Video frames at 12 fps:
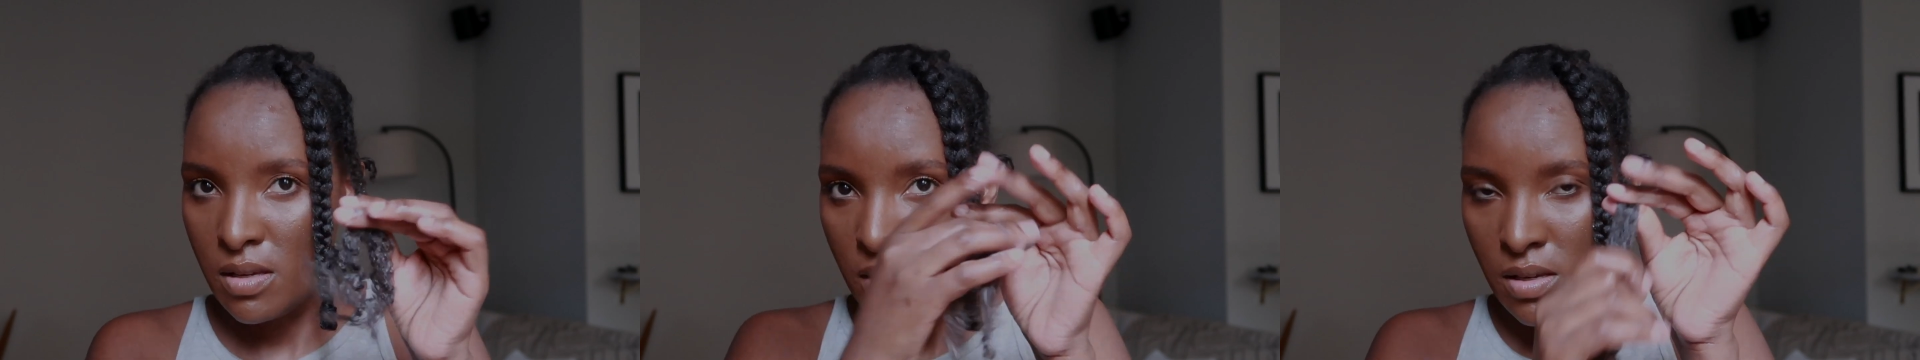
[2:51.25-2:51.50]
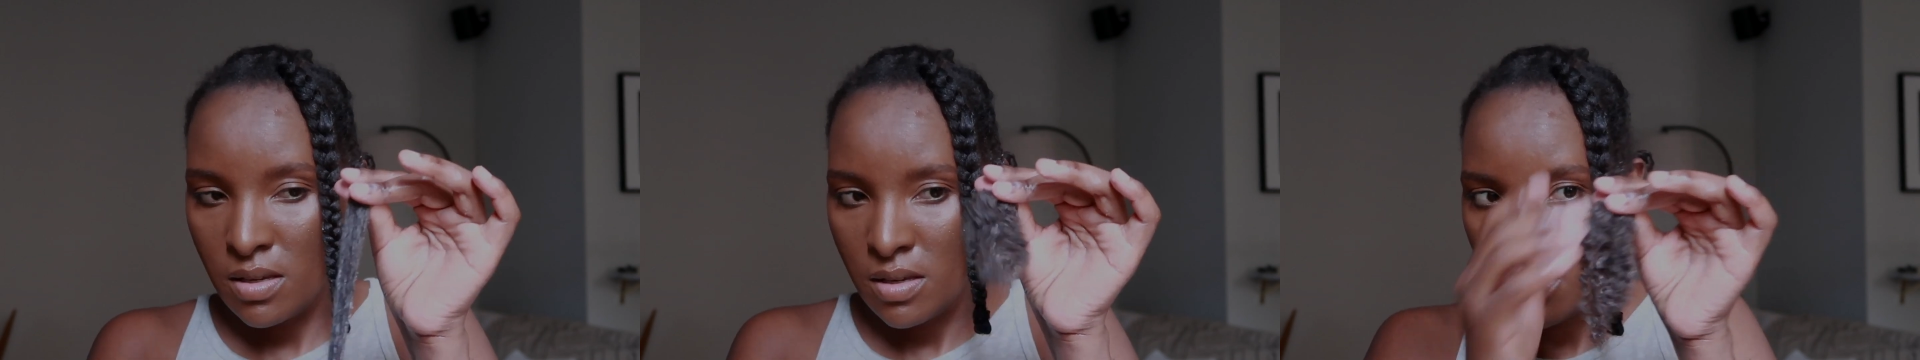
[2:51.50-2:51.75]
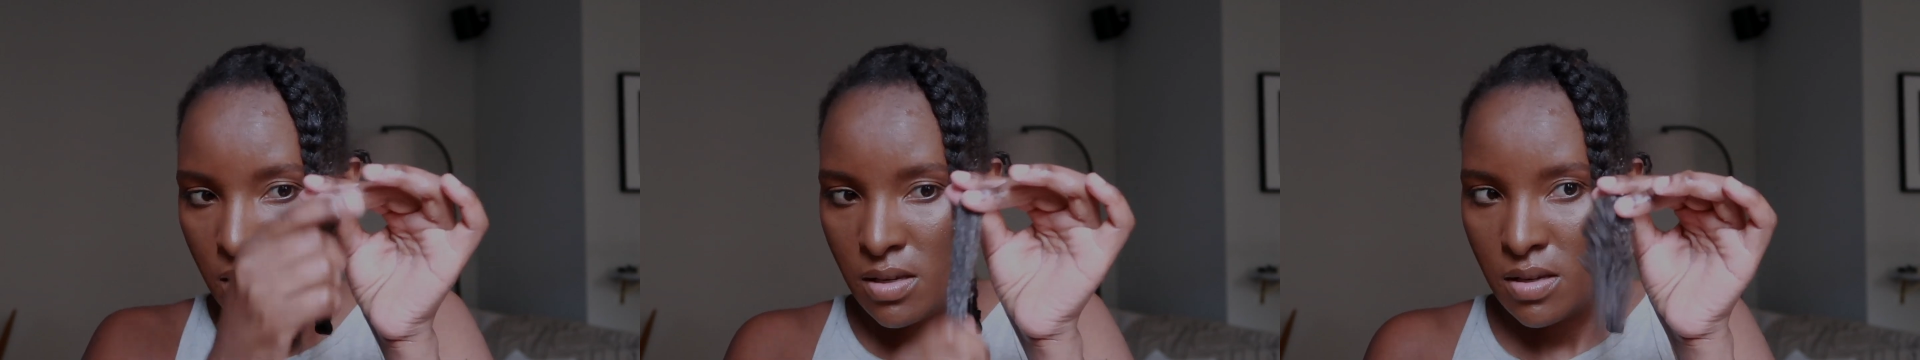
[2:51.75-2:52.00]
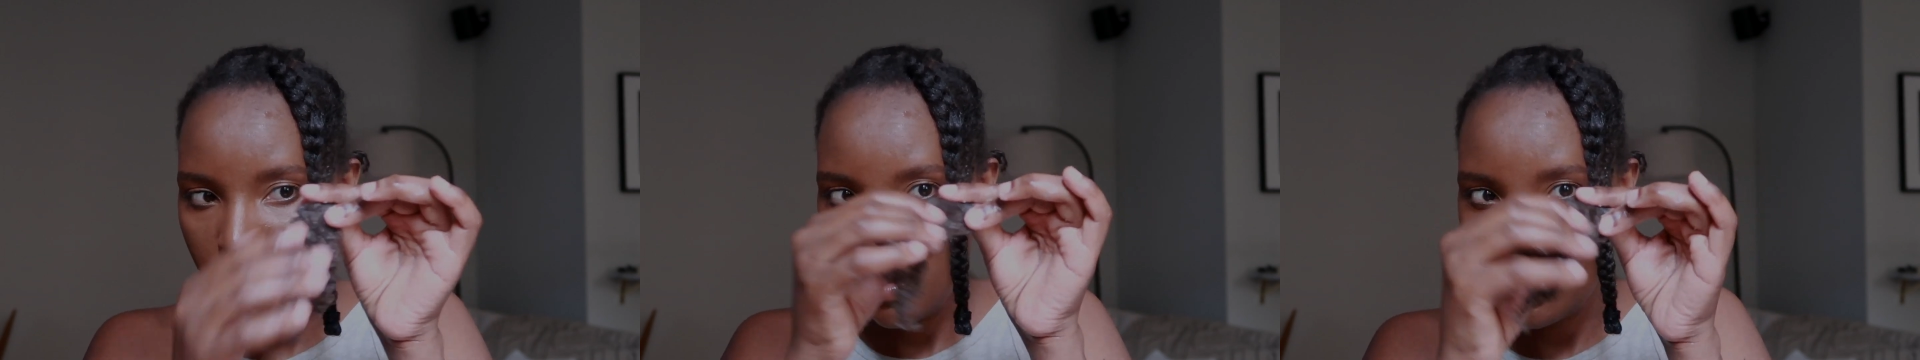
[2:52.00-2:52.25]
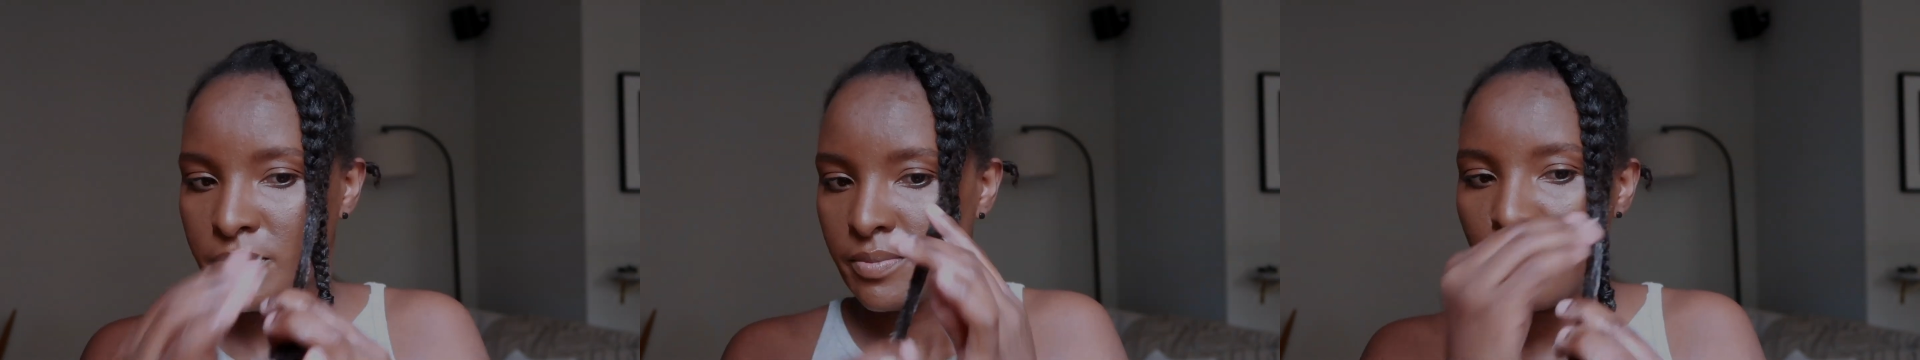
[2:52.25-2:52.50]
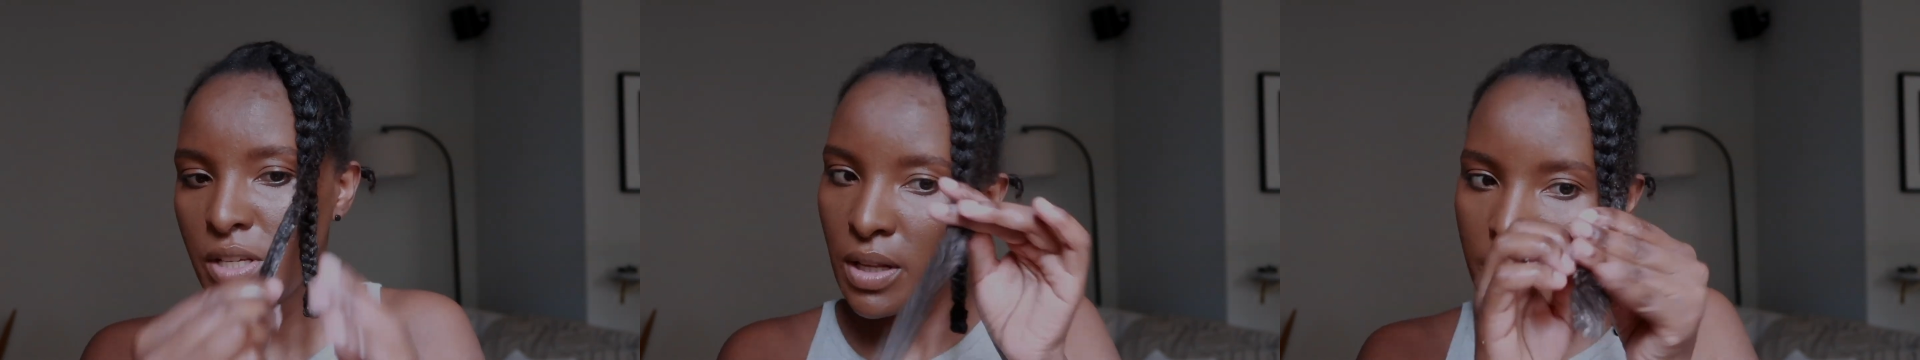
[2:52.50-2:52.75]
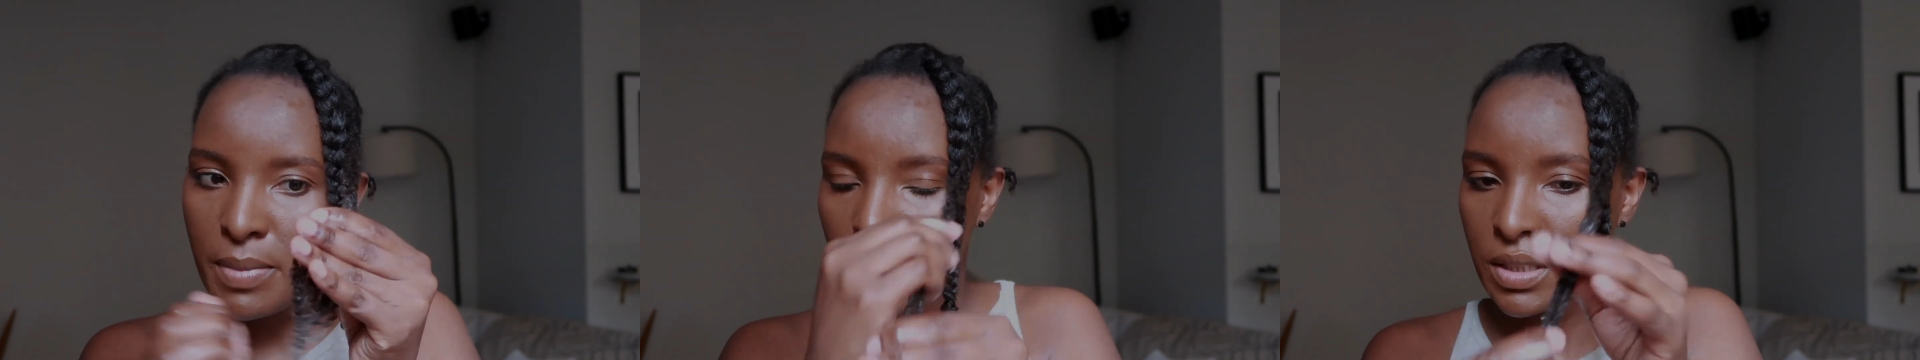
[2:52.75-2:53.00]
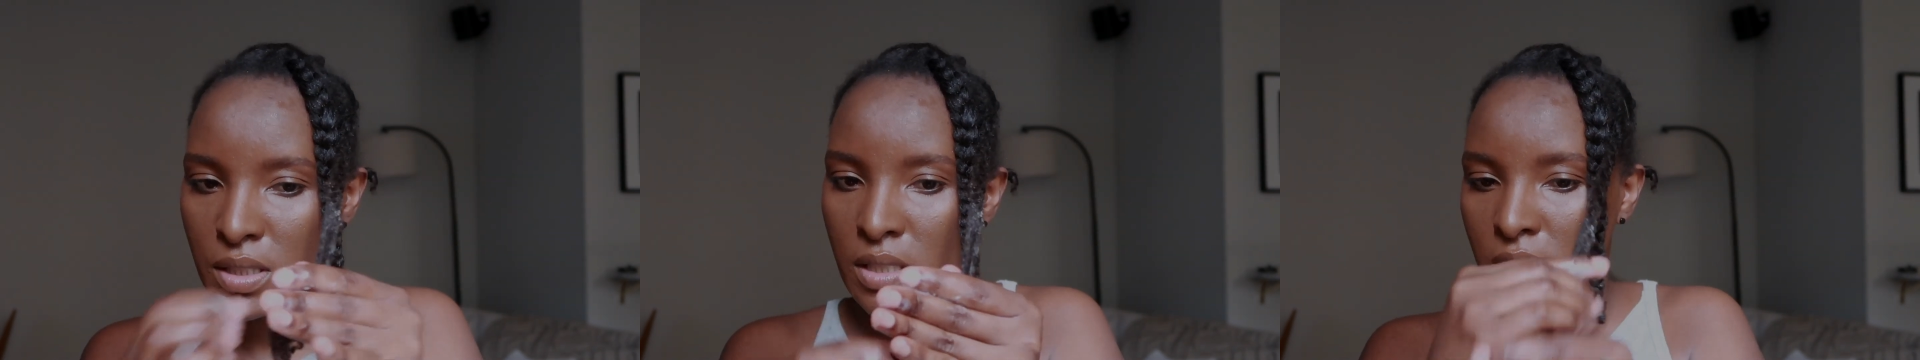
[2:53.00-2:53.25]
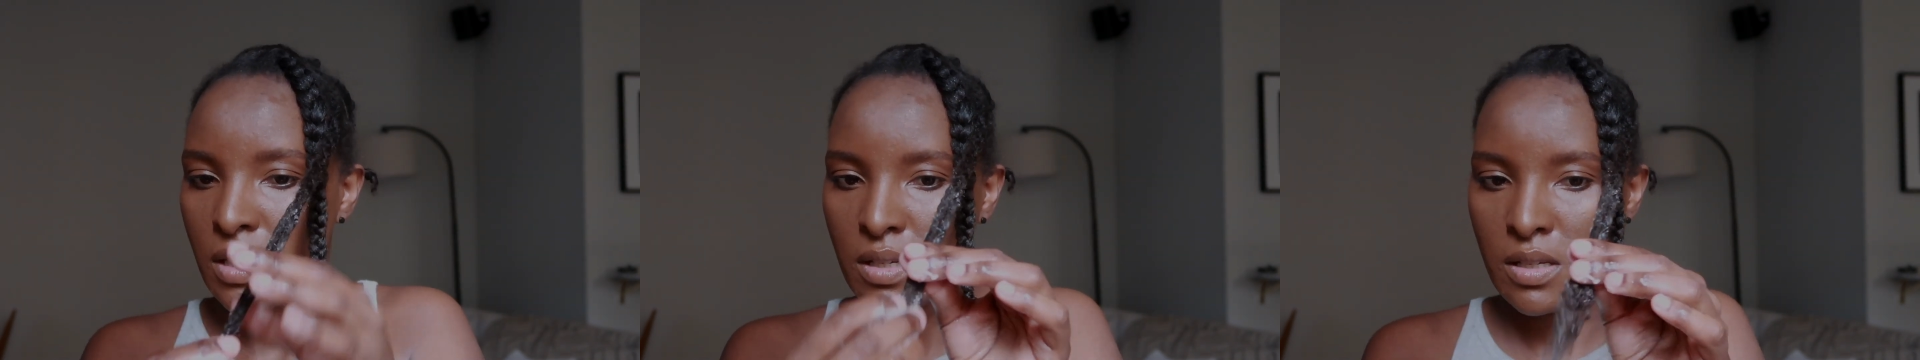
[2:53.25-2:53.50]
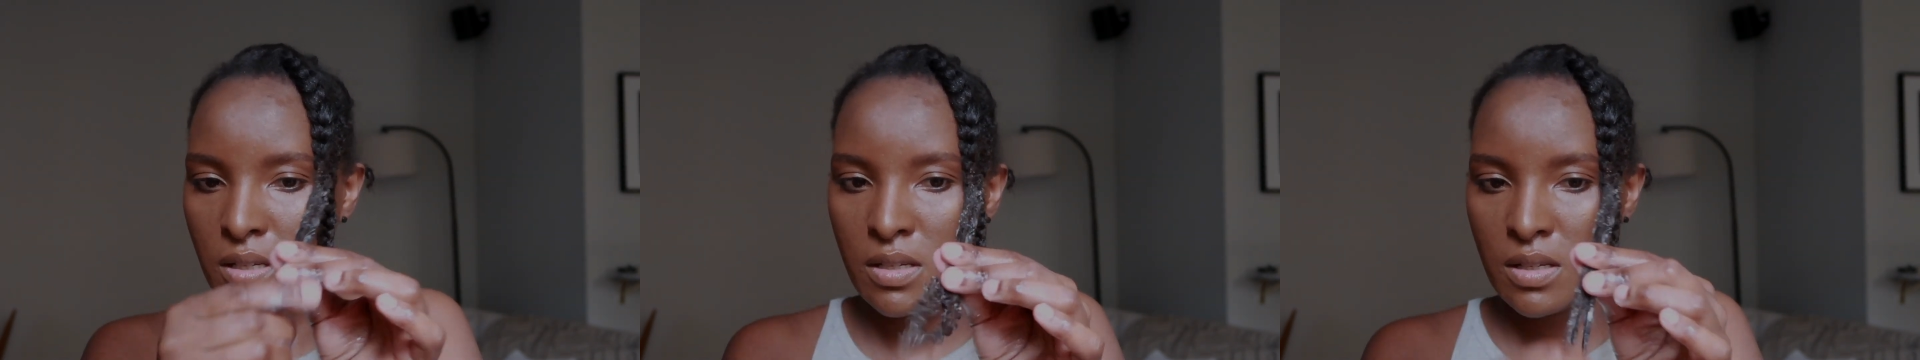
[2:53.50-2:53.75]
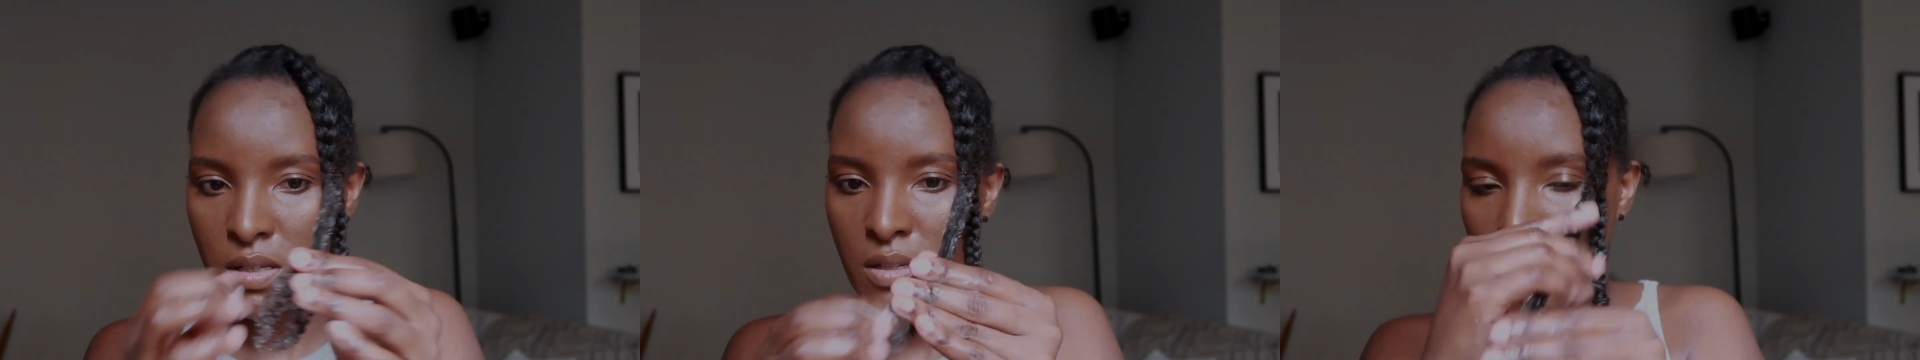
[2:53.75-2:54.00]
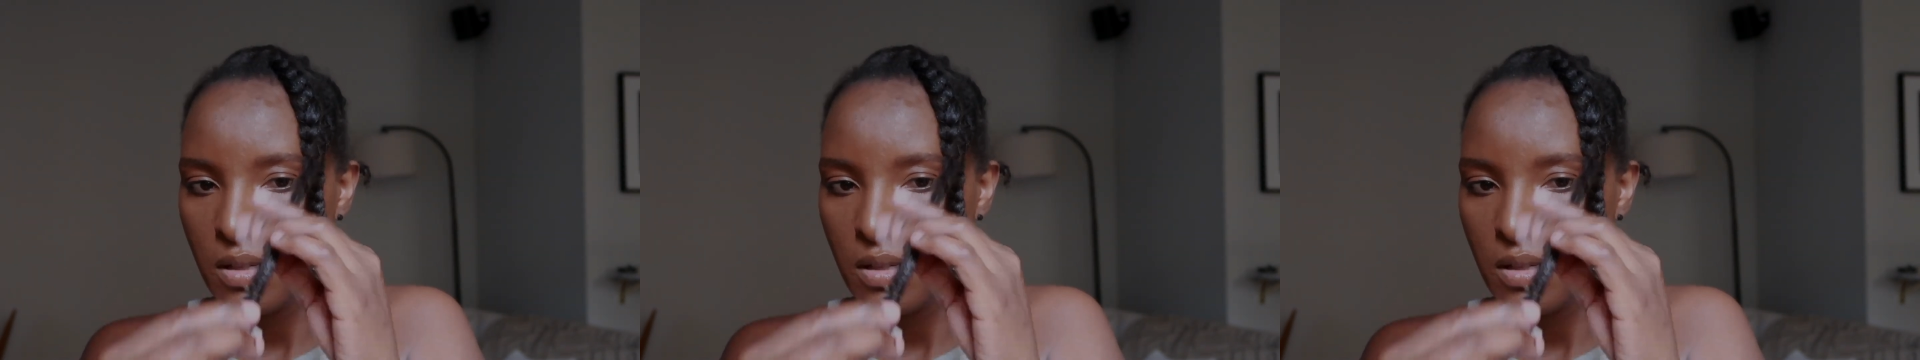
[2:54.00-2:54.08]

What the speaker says: We got a thing for each other,